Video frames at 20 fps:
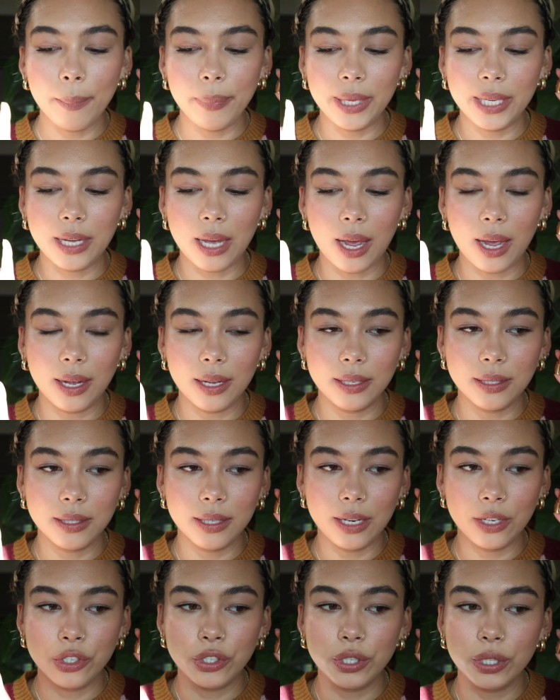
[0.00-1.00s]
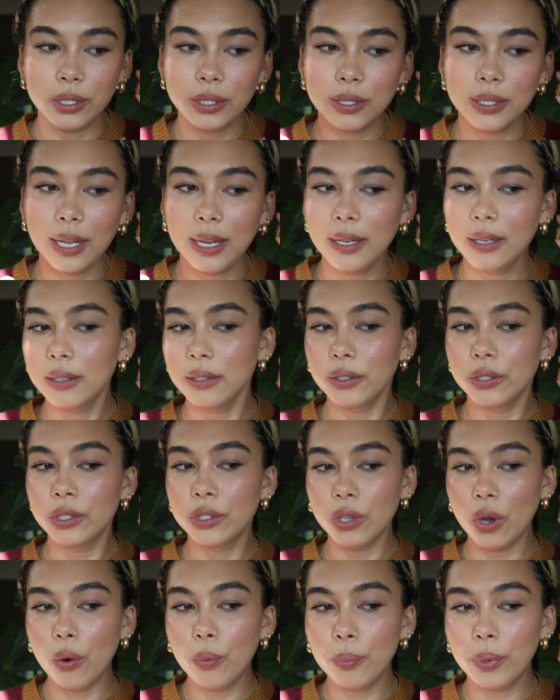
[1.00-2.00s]
because it's just like
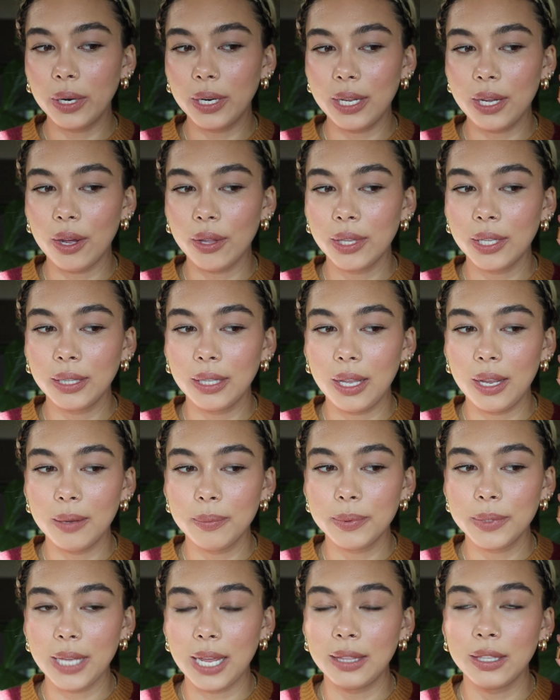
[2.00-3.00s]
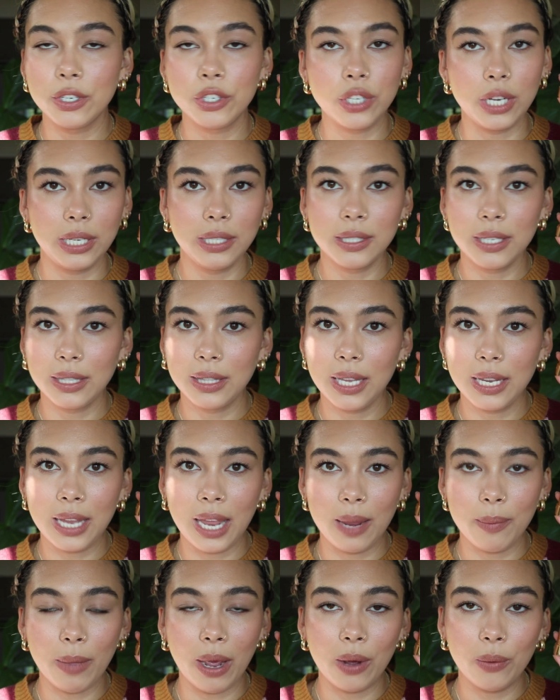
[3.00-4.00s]
so pretty on the lips, and the shades that they
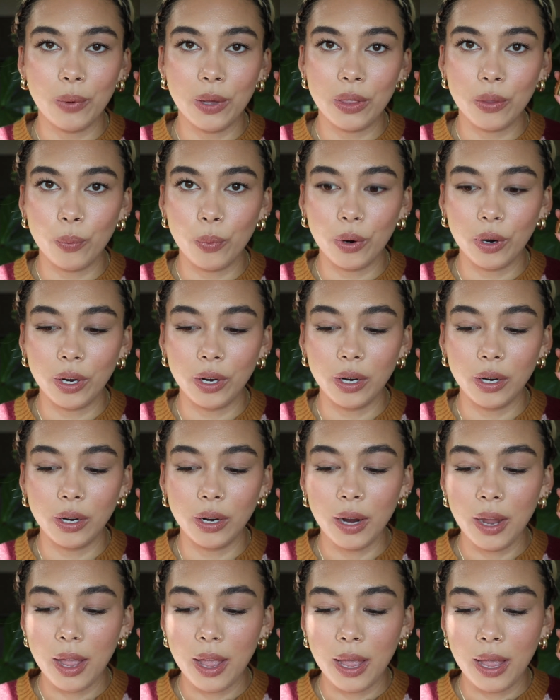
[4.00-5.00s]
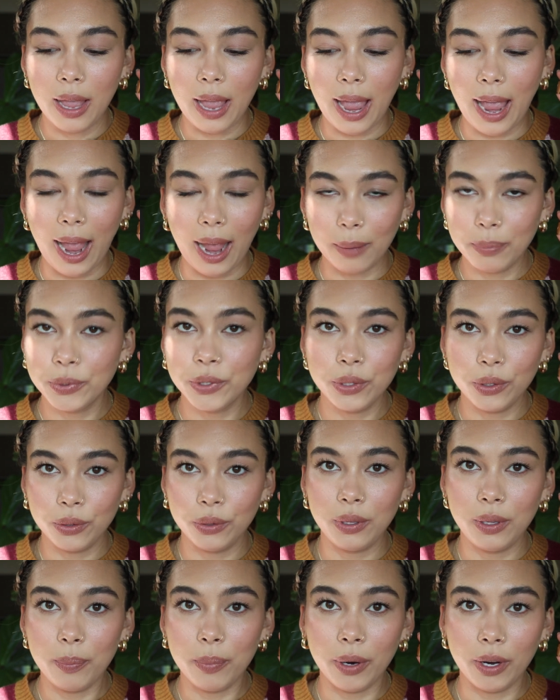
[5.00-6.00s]
came out with were
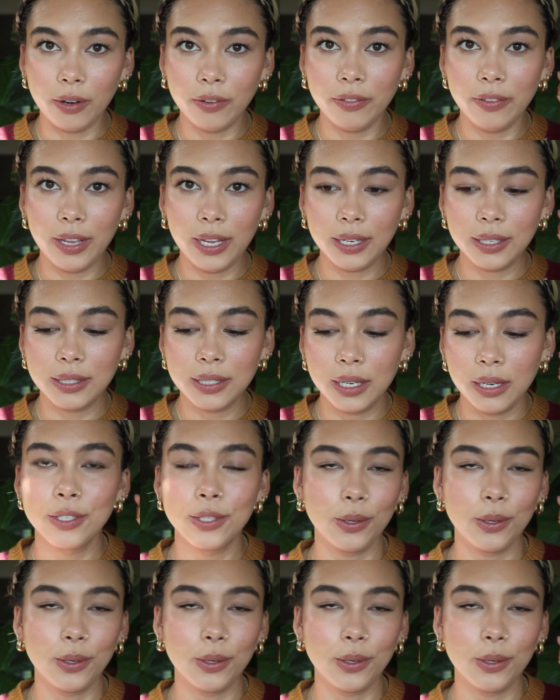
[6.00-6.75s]
absolutely perfect.